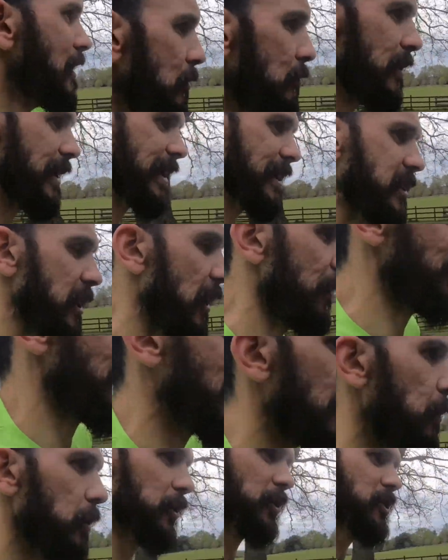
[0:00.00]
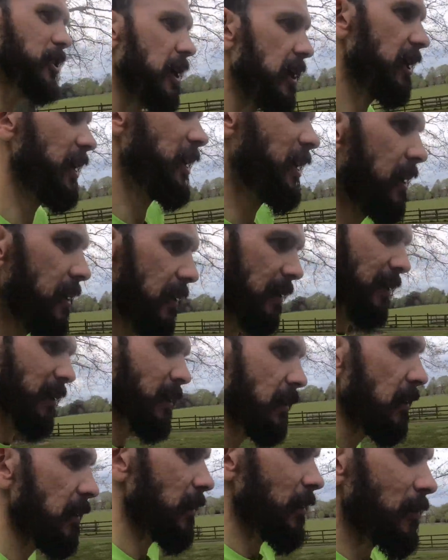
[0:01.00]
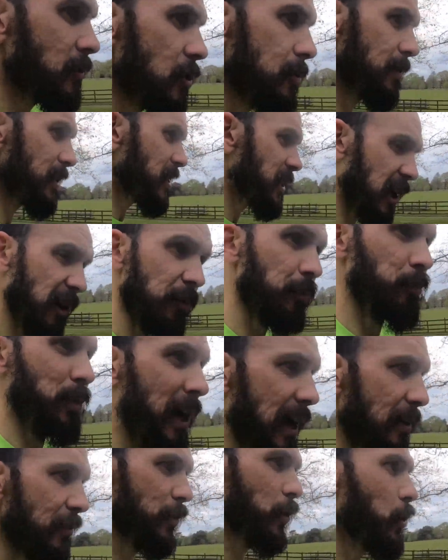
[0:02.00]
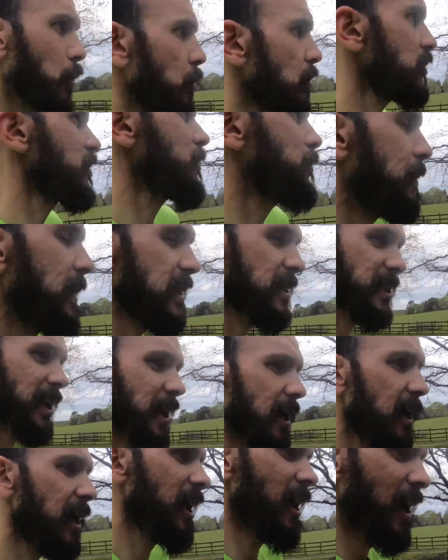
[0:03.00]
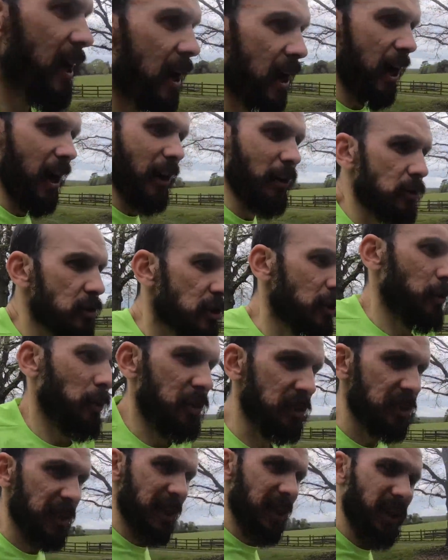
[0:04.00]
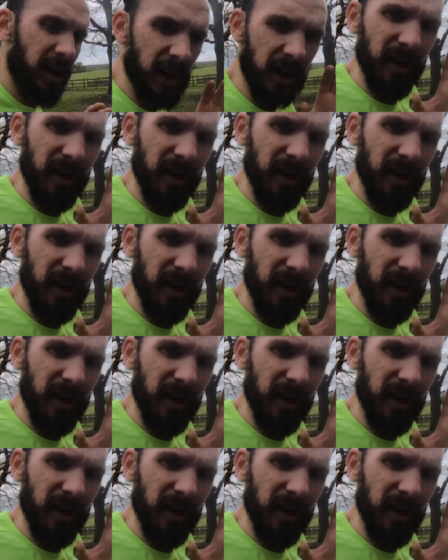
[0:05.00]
really tough, and I want to do myself proud, of course, but I also want to